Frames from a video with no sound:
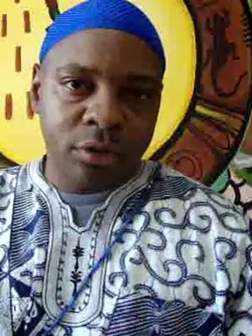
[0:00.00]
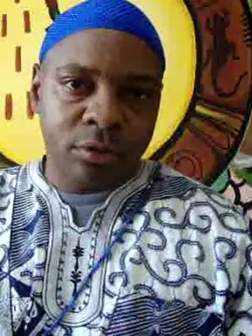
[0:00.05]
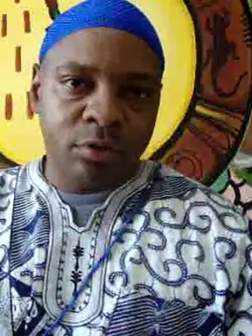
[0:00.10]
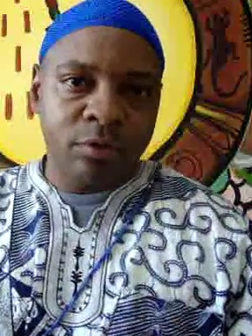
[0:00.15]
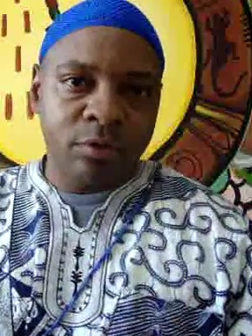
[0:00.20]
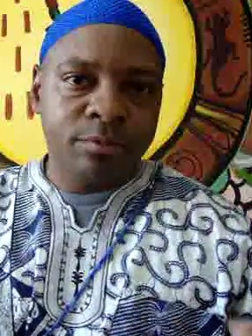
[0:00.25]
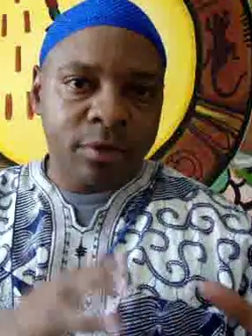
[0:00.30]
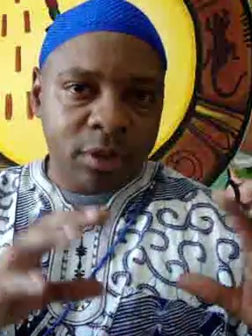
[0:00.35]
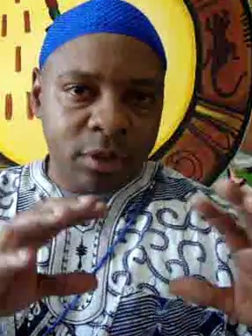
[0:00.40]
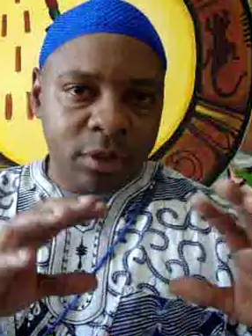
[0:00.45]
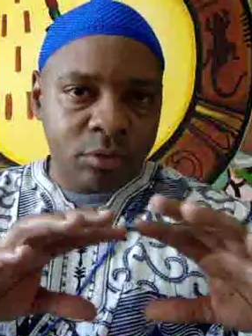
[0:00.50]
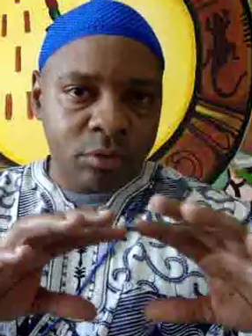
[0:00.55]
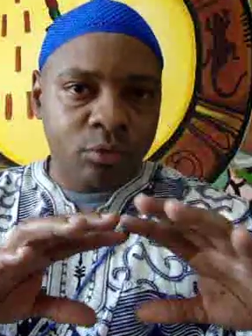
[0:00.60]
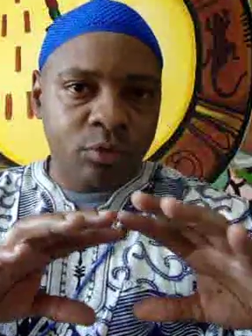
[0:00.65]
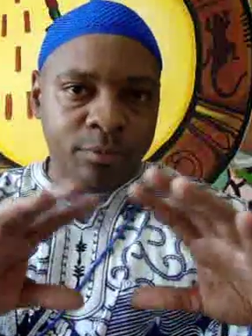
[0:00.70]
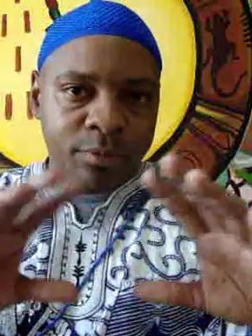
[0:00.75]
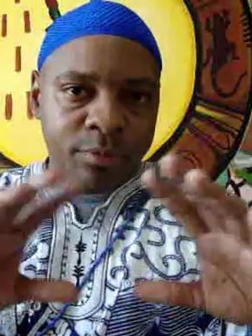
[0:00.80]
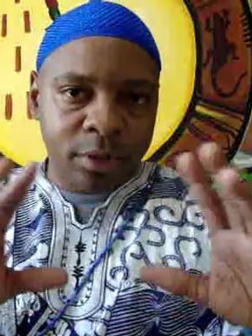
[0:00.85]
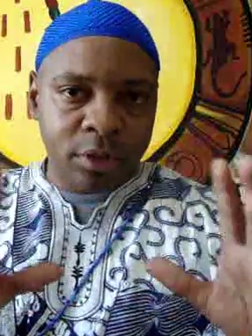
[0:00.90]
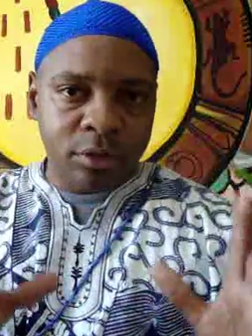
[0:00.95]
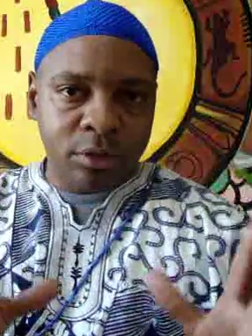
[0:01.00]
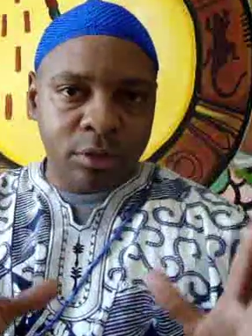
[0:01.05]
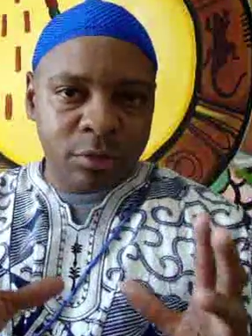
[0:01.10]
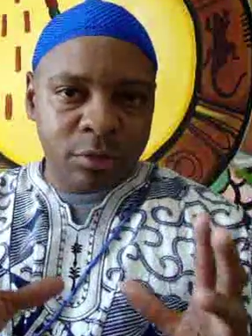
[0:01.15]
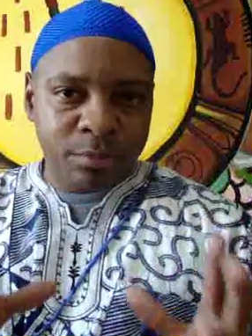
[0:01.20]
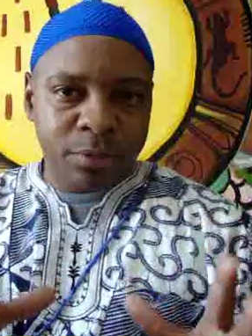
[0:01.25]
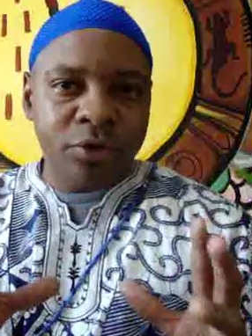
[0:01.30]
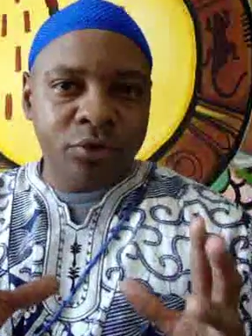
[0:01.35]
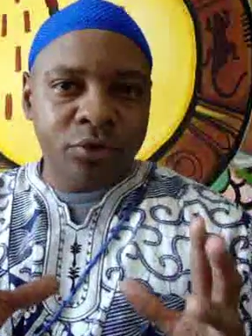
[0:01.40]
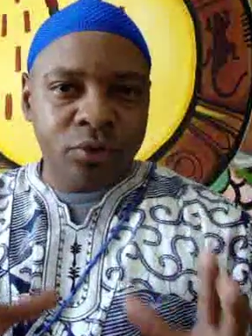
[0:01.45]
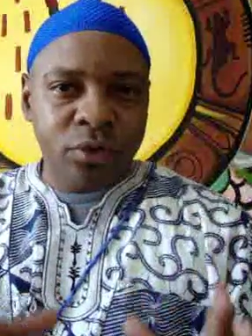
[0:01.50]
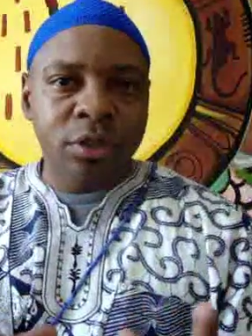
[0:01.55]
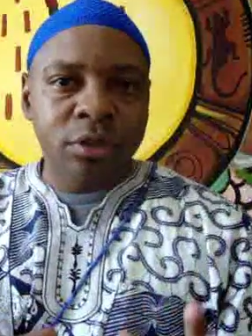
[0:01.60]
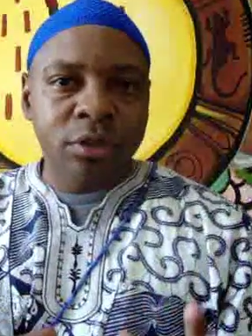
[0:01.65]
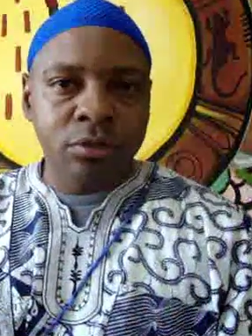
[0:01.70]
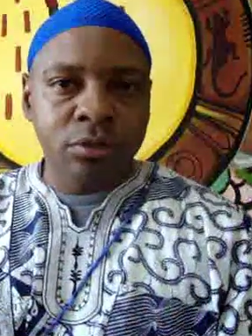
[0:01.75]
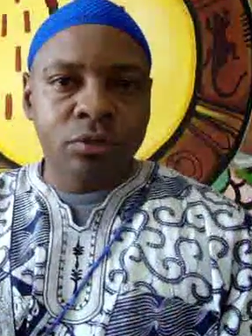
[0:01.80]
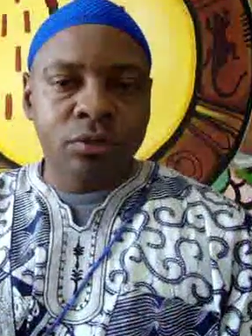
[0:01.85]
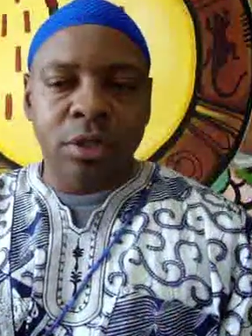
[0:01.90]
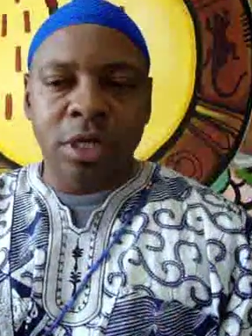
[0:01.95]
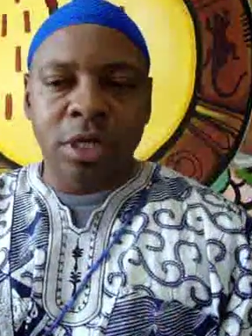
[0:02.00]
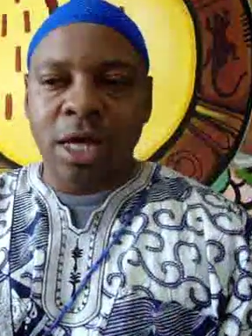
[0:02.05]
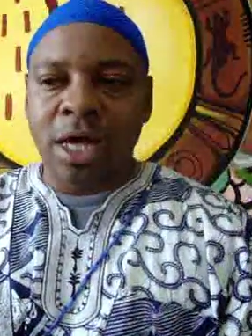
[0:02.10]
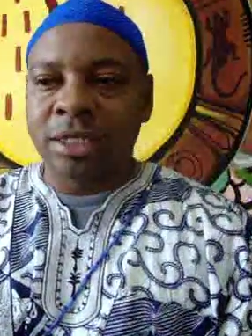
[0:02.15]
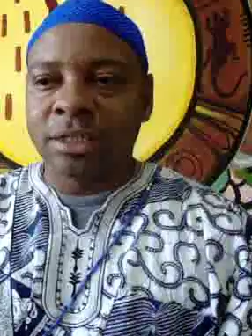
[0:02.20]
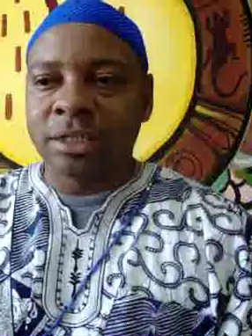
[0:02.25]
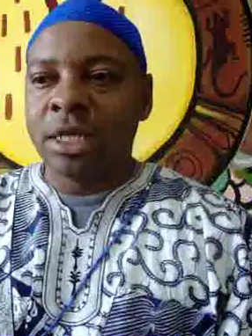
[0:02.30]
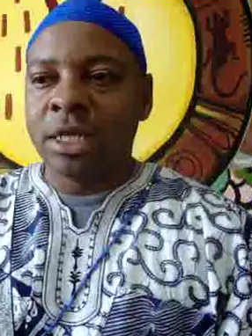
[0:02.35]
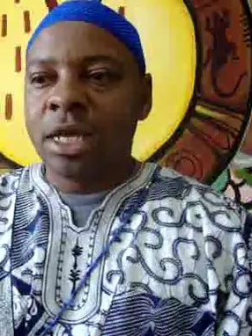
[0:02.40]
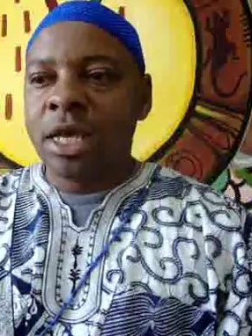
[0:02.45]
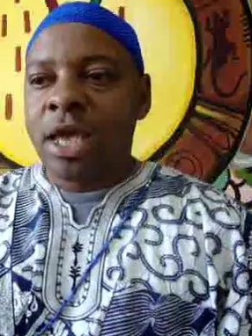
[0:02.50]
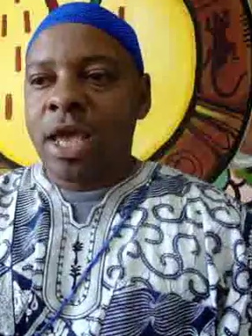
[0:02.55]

We've been spiritually neutralized,